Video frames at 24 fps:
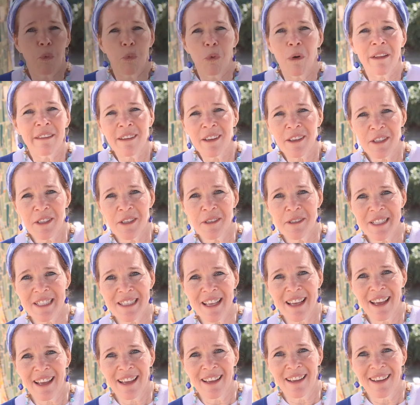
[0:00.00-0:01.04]
What could you
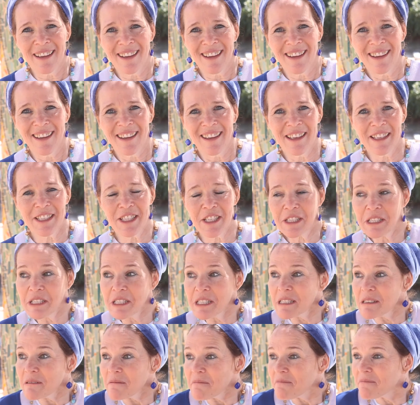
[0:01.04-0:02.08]
say?
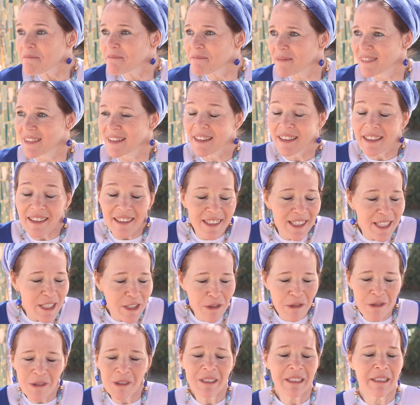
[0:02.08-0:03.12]
It's
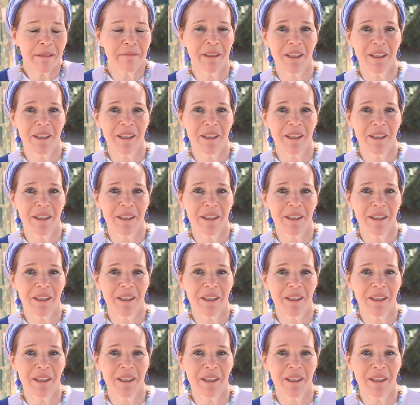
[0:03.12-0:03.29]
truly